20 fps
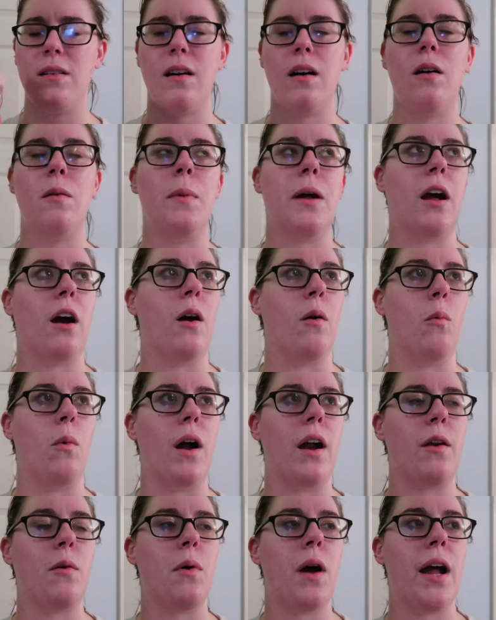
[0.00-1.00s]
Oh my god,
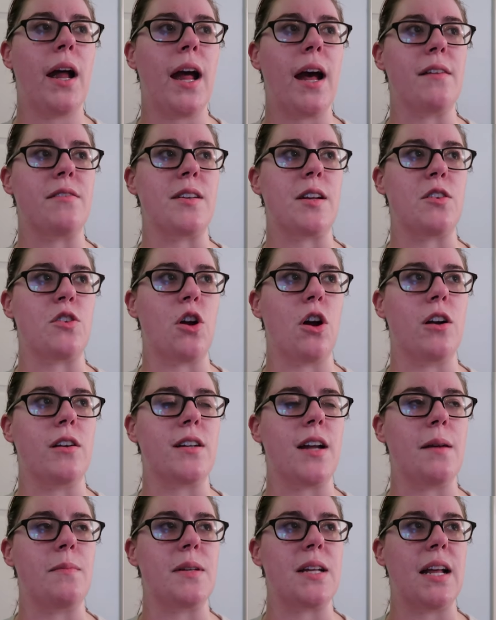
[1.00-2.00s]
why do I have such a hard
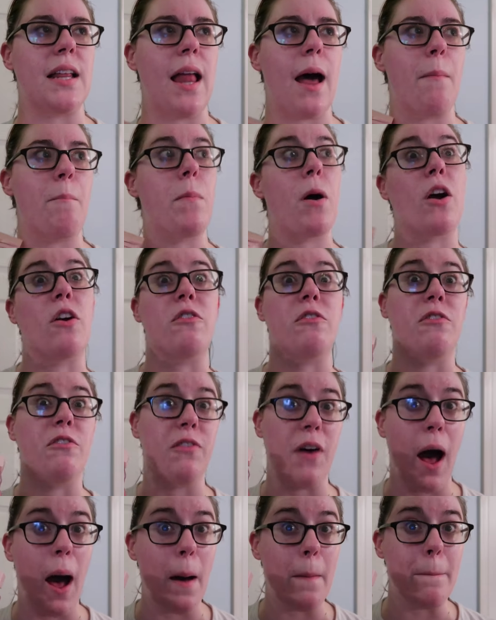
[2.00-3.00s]
time saying that?
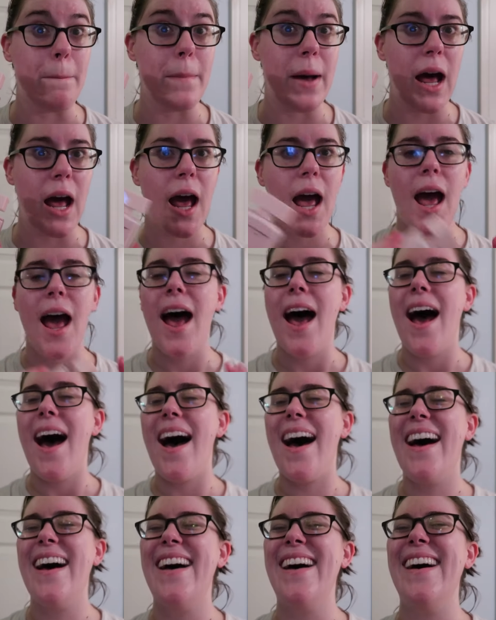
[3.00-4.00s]
Parfum.
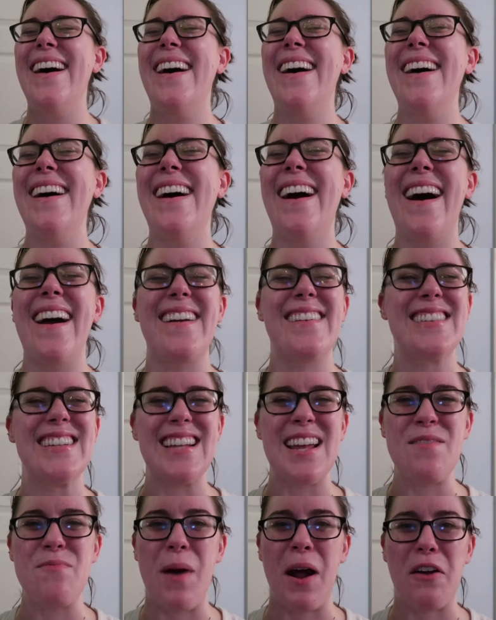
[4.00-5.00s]
I would
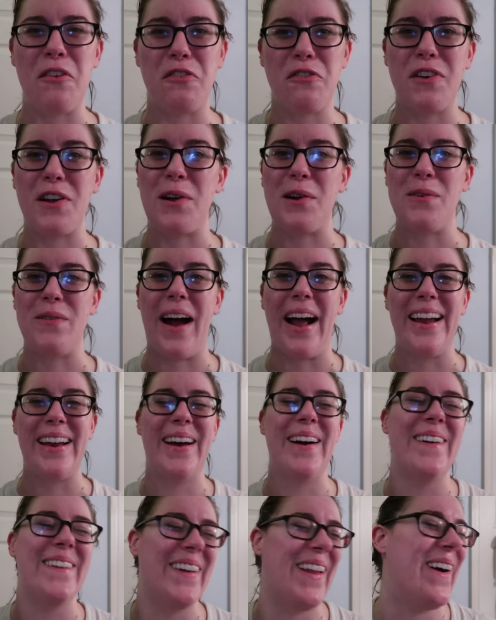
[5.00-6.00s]
say Parfum, I
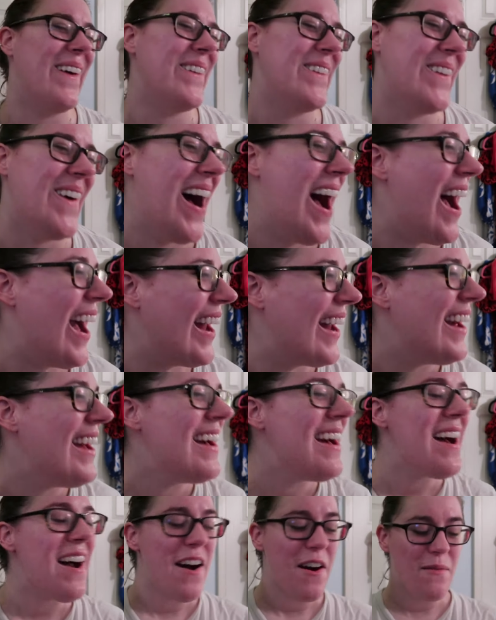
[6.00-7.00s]
don't know why,
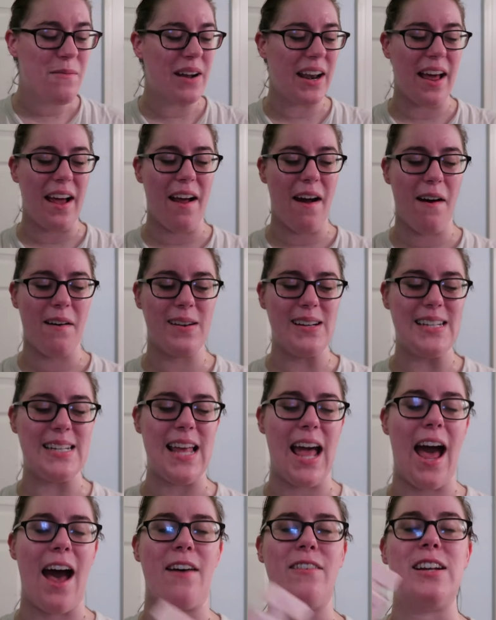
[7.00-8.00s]
but I always
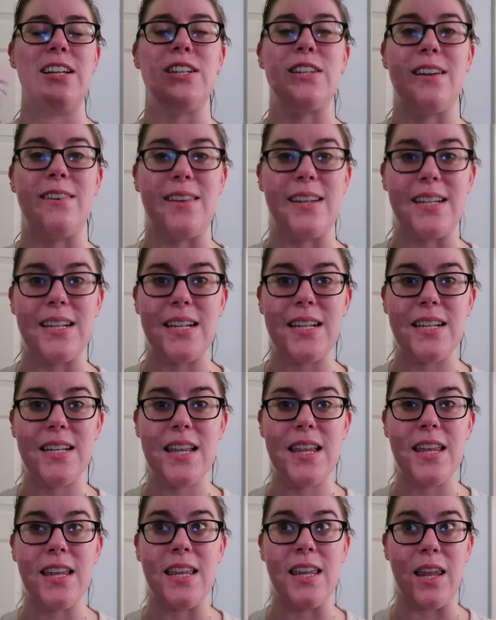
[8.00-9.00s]
have. So this is
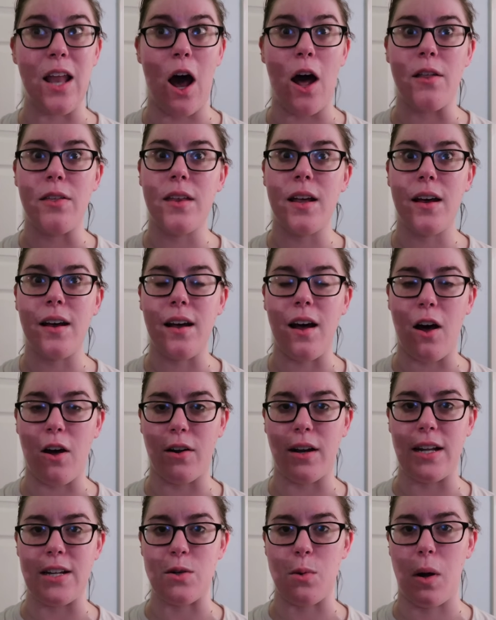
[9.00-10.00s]
not the
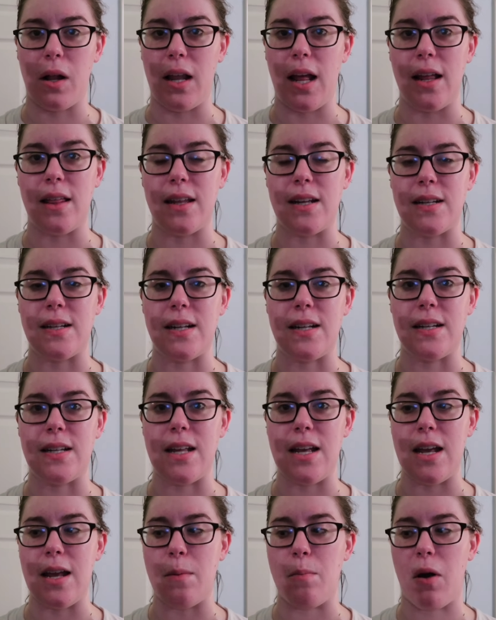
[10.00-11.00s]
Eau de Toilette, this is
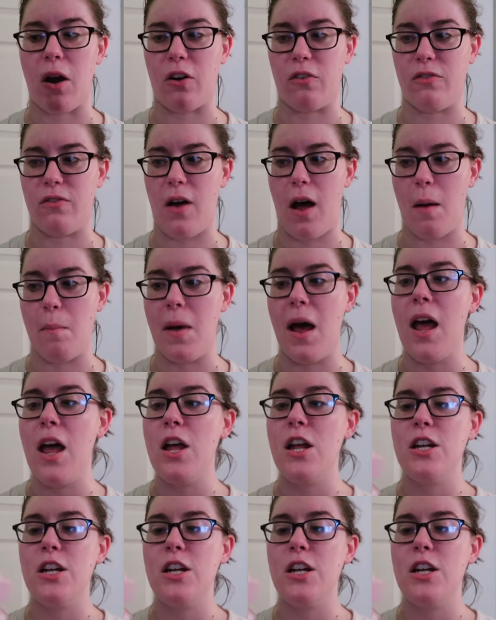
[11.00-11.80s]
the Parfum.